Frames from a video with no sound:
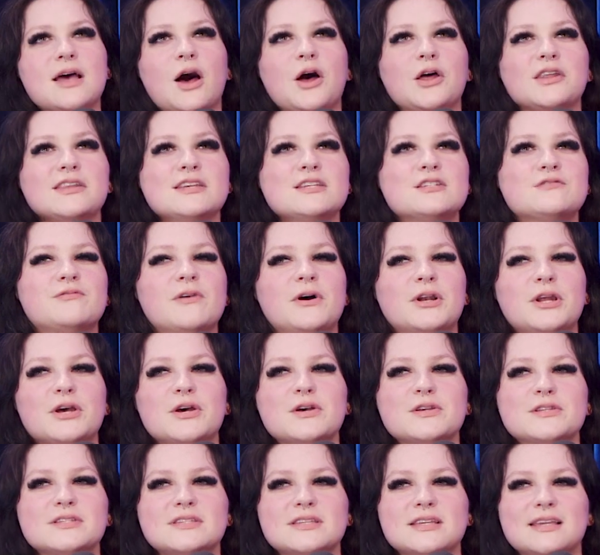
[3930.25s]
all these
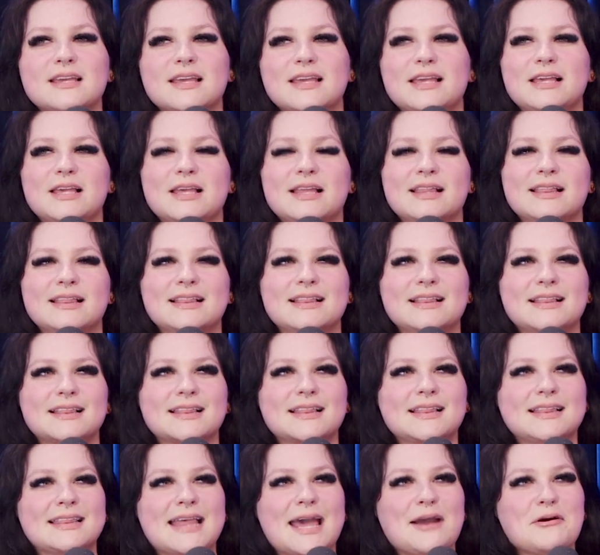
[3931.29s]
photos,
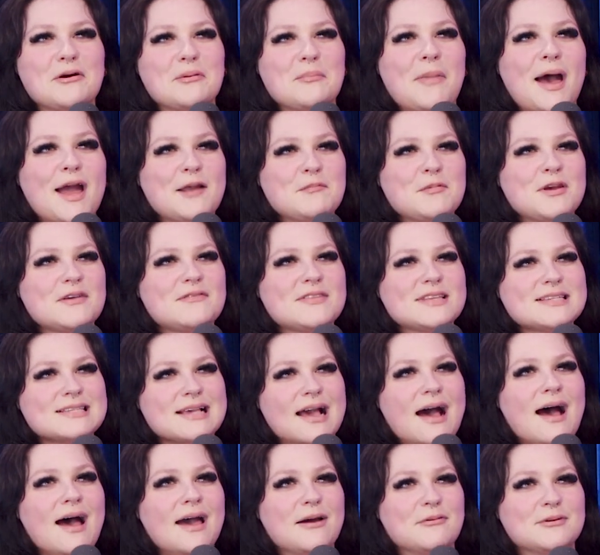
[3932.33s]
they remind me of this
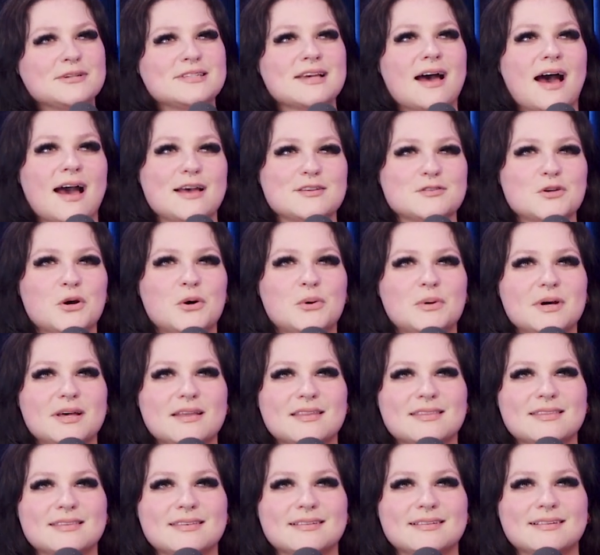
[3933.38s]
guy I went to high school
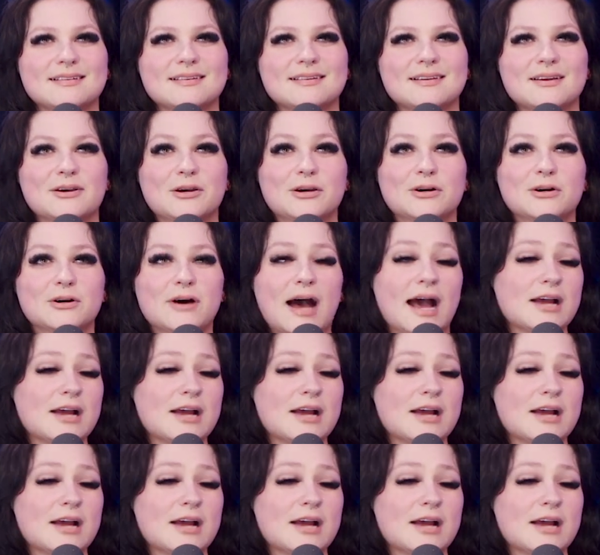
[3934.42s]
with who,